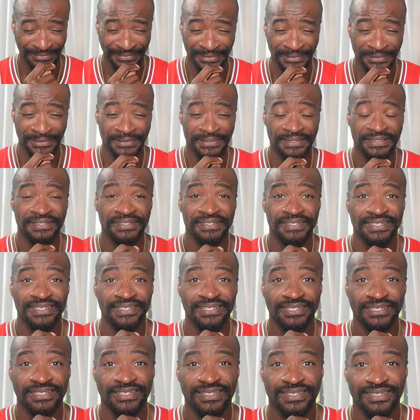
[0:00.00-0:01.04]

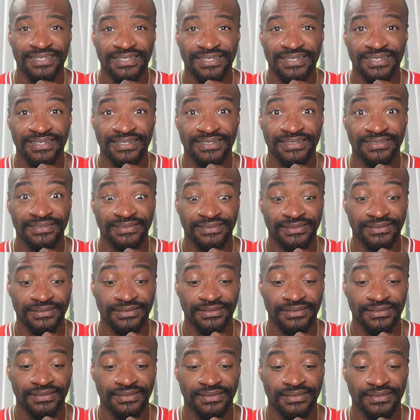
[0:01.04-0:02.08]

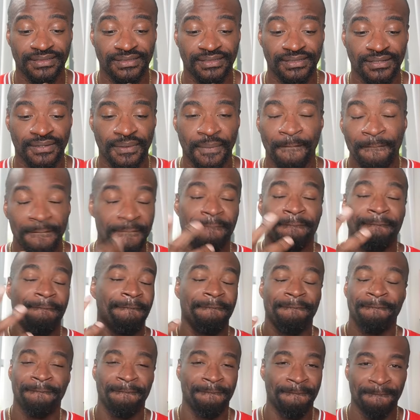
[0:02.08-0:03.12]

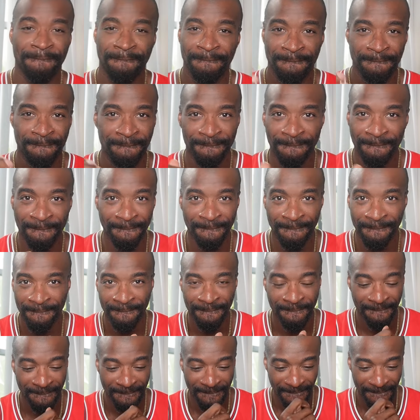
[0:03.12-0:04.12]
No words are spoken by the person on screen.